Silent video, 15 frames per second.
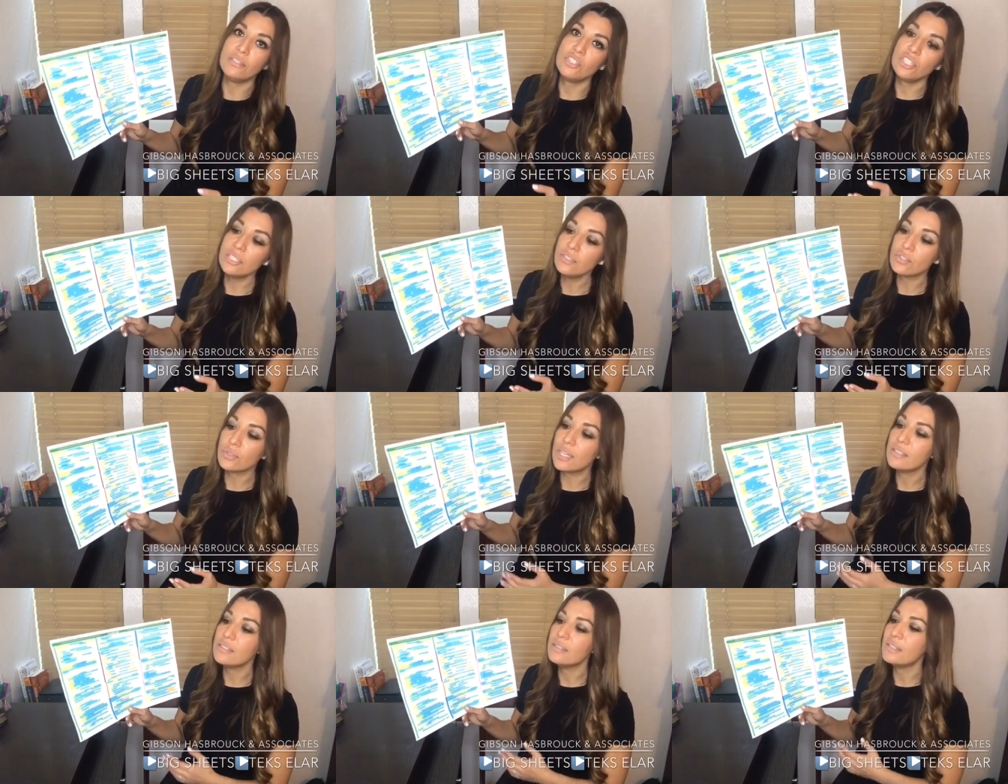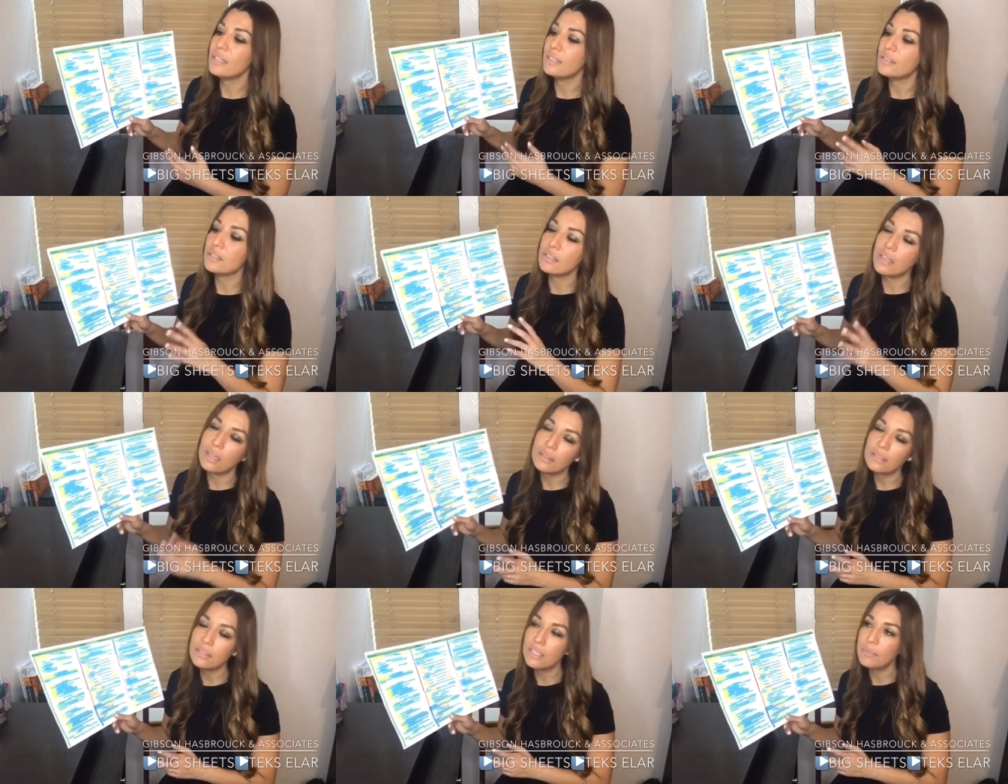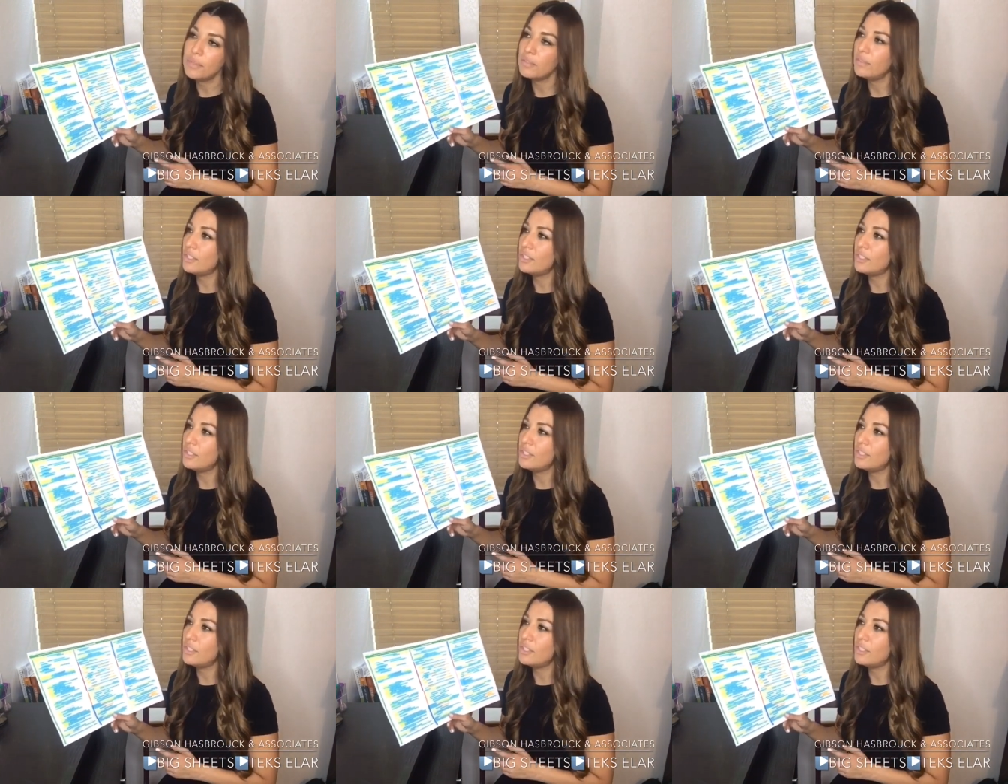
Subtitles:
She stresses that it's not the depth of